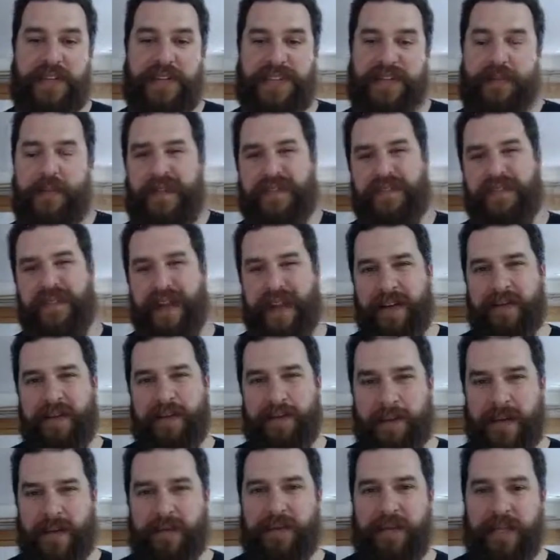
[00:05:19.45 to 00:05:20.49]
It's not my favorite,
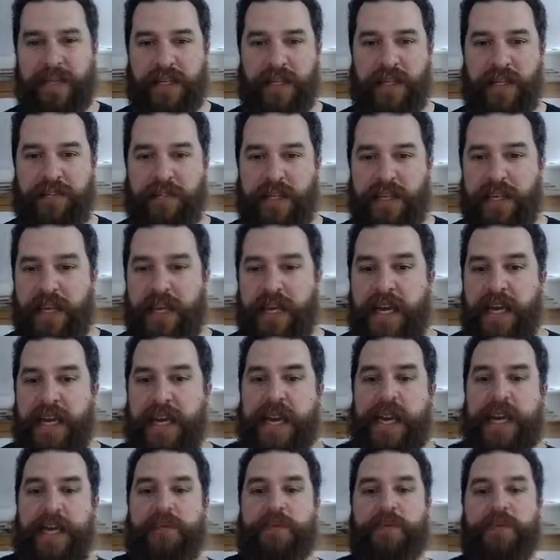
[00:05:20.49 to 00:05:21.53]
but I really loved it,
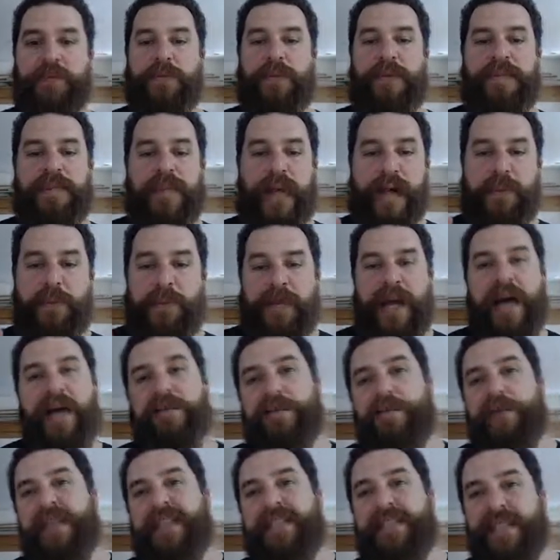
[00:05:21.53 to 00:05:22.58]
which was I will not
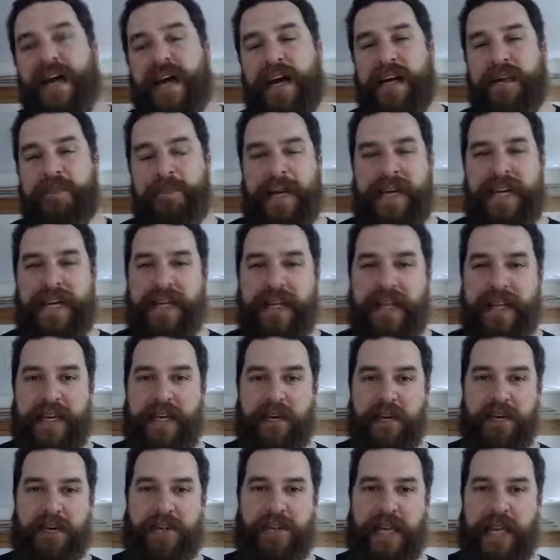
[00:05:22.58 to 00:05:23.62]
waste time making the
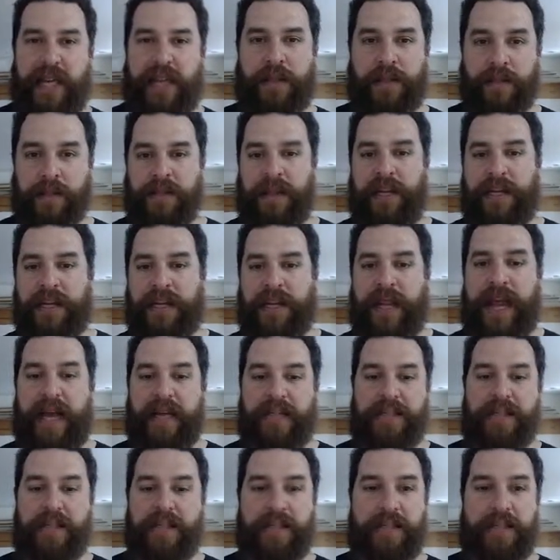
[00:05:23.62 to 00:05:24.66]
hero's death look like an
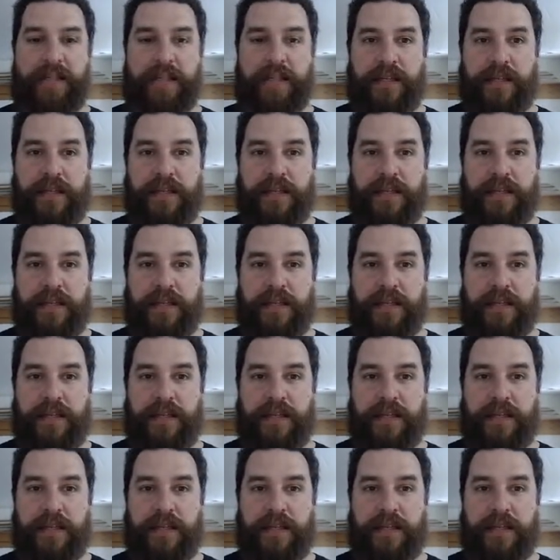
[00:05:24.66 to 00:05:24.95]
accident.